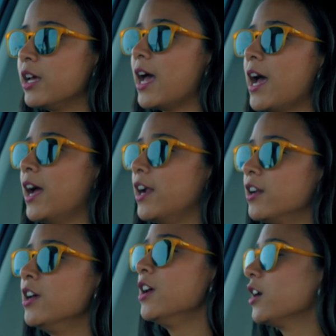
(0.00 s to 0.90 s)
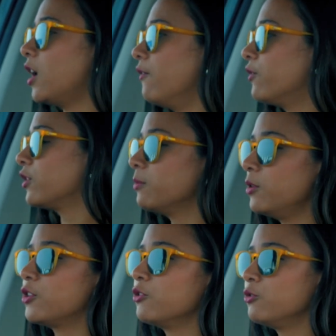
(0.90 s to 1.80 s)
and
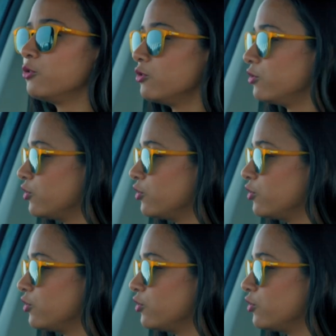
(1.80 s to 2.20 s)
comfortable to